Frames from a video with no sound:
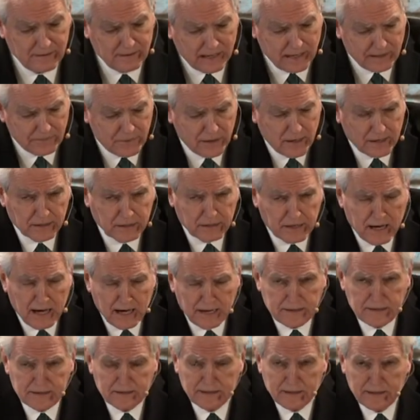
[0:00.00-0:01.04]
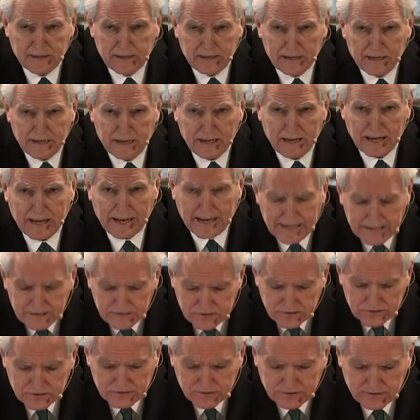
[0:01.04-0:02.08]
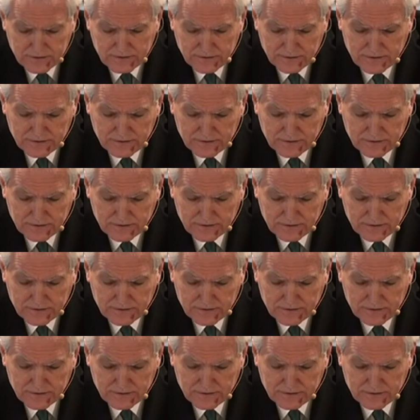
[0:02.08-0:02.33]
I thought God hates